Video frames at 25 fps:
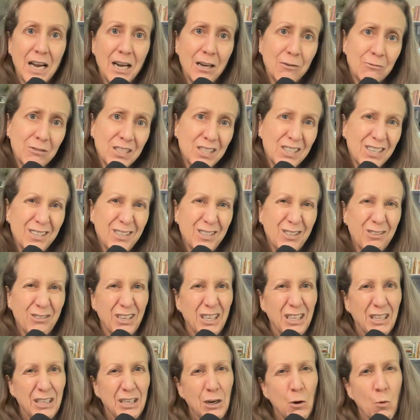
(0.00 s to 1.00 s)
I was just
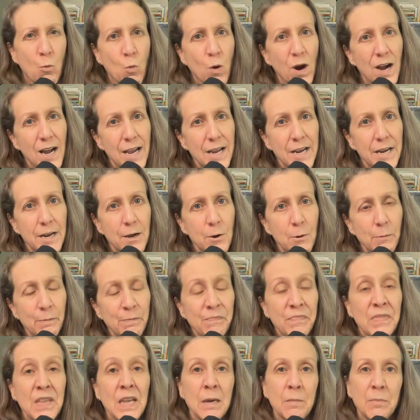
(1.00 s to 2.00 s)
strictly a wino,
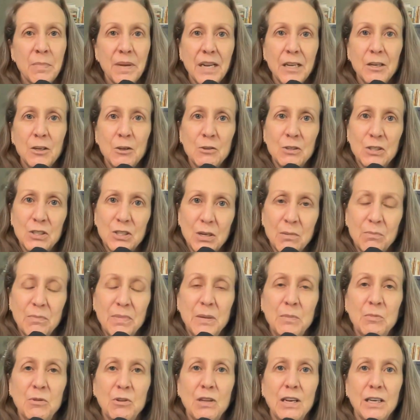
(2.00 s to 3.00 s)
but I know some
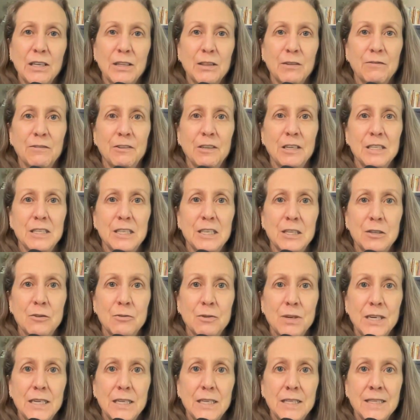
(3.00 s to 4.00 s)
people like the fancy
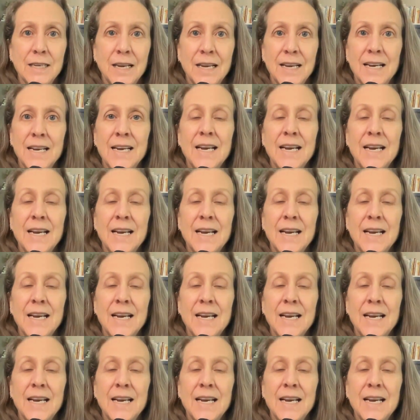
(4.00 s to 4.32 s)
drinks,